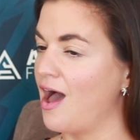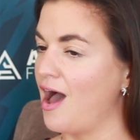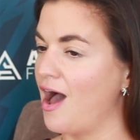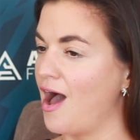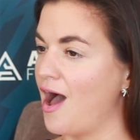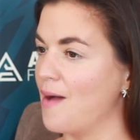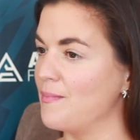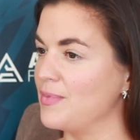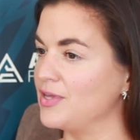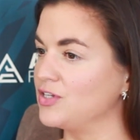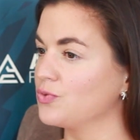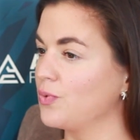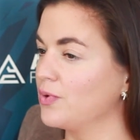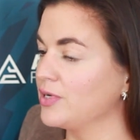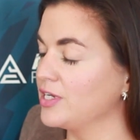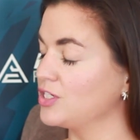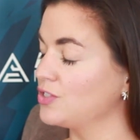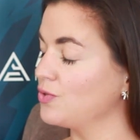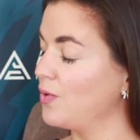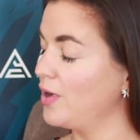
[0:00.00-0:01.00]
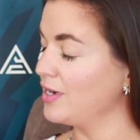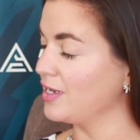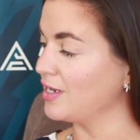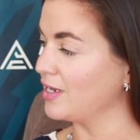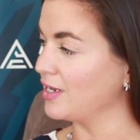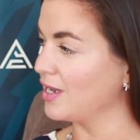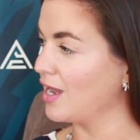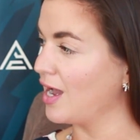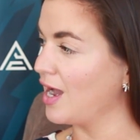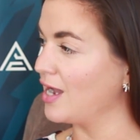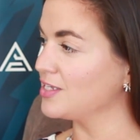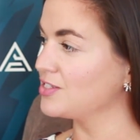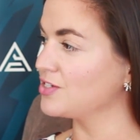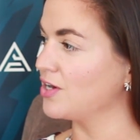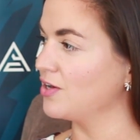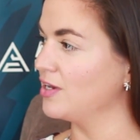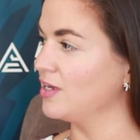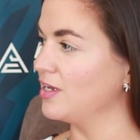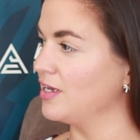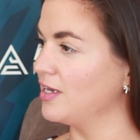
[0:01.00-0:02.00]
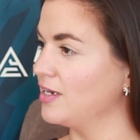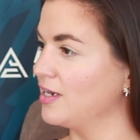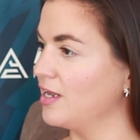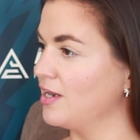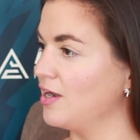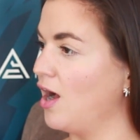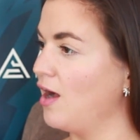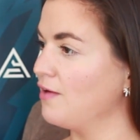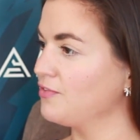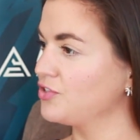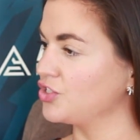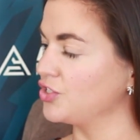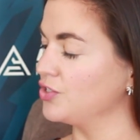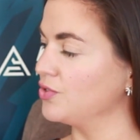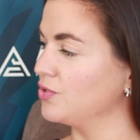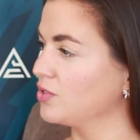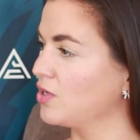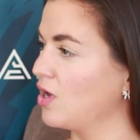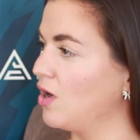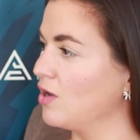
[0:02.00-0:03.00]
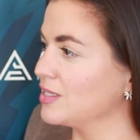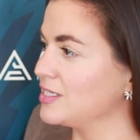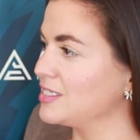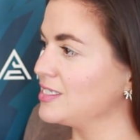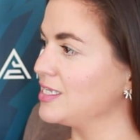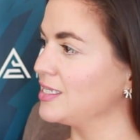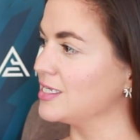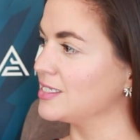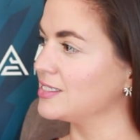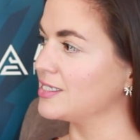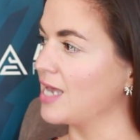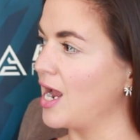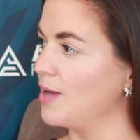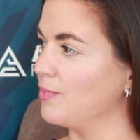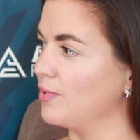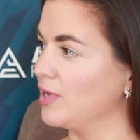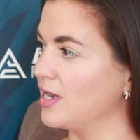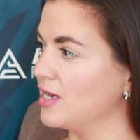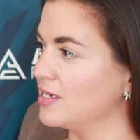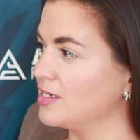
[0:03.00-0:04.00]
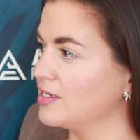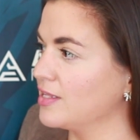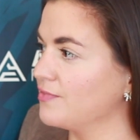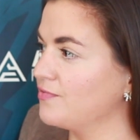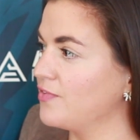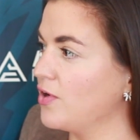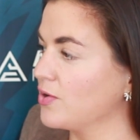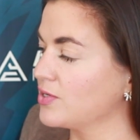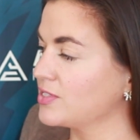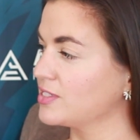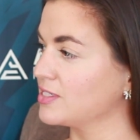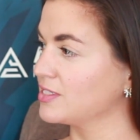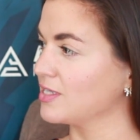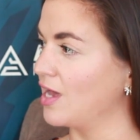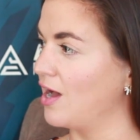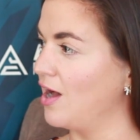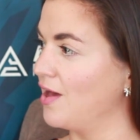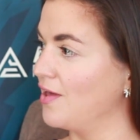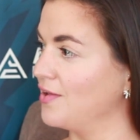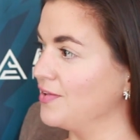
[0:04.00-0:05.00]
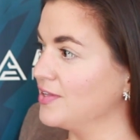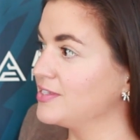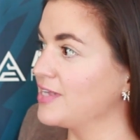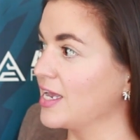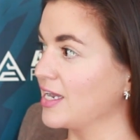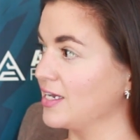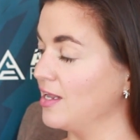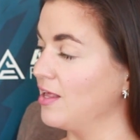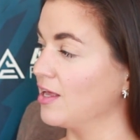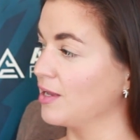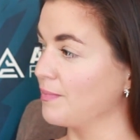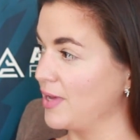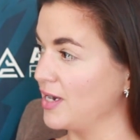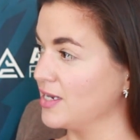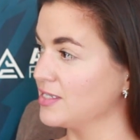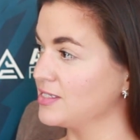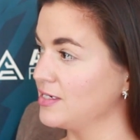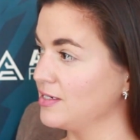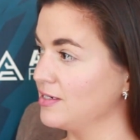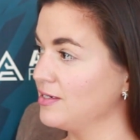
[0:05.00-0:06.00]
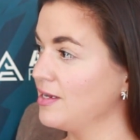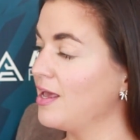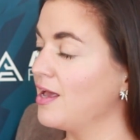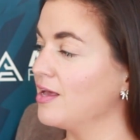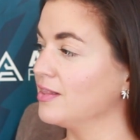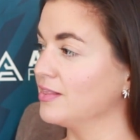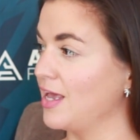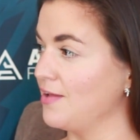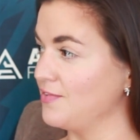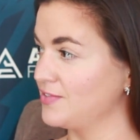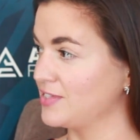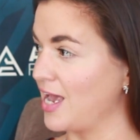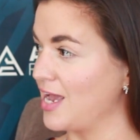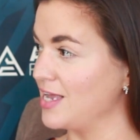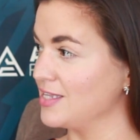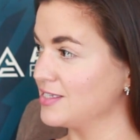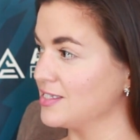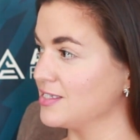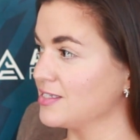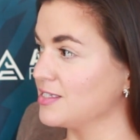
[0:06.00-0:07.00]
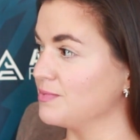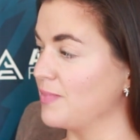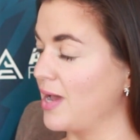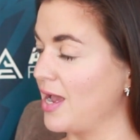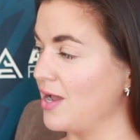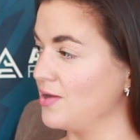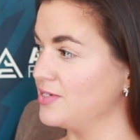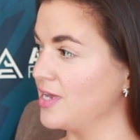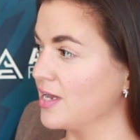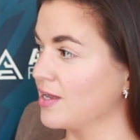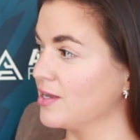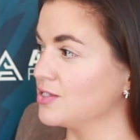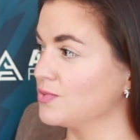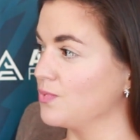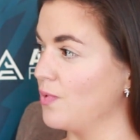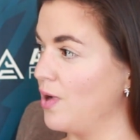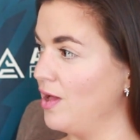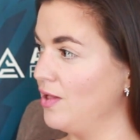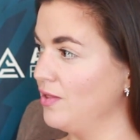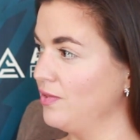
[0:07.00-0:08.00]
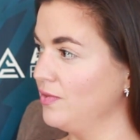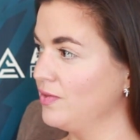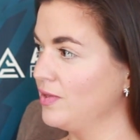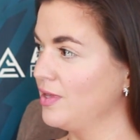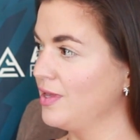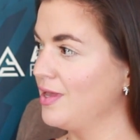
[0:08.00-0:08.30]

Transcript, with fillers: Um, in 2020, I started an offshoot called Psilocybrand that focuses on psychedelic medicine, life sciences, and biotech as well.